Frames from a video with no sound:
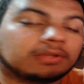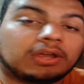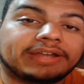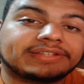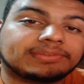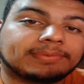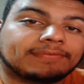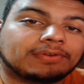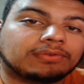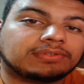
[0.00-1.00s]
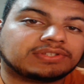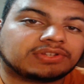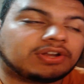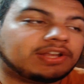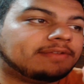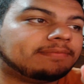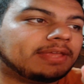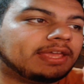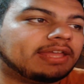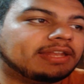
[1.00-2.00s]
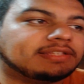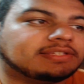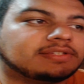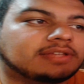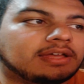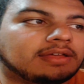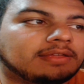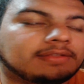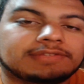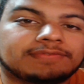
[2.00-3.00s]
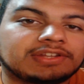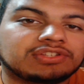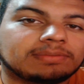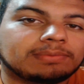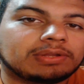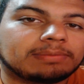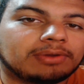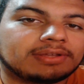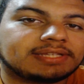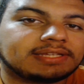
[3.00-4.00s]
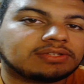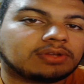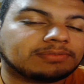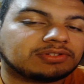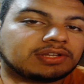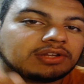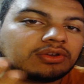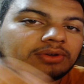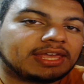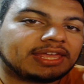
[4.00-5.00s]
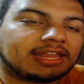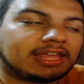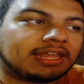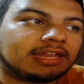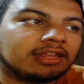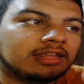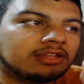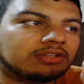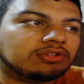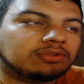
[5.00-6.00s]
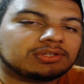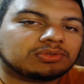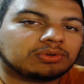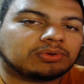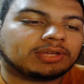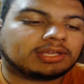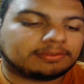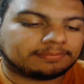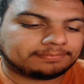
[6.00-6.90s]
Alright, so my phone started and it's finished the booting process, so I'm just gonna go ahead and do this real quick.